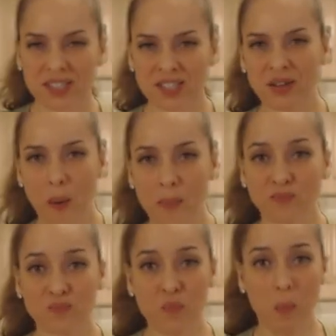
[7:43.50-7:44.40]
Easy,
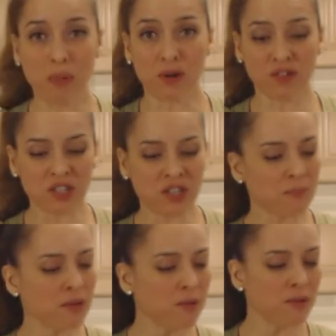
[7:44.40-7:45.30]
perfect
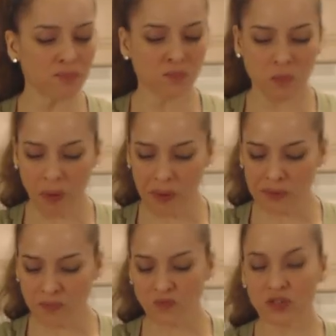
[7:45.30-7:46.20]
accompaniment
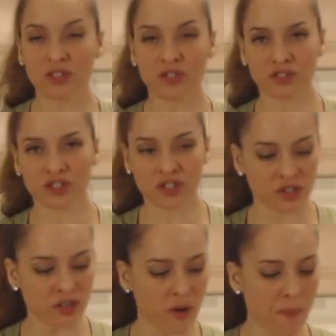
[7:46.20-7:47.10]
to this
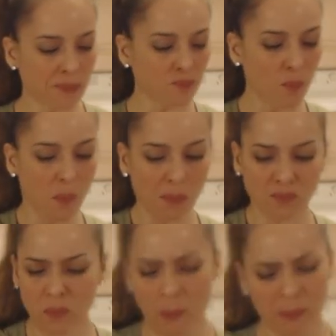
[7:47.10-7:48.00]
delicious dinner.
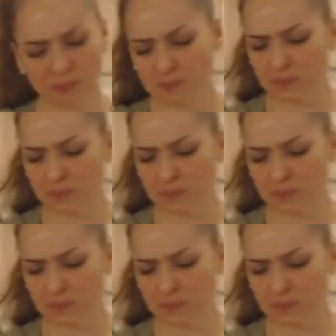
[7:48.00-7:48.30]
Mmm.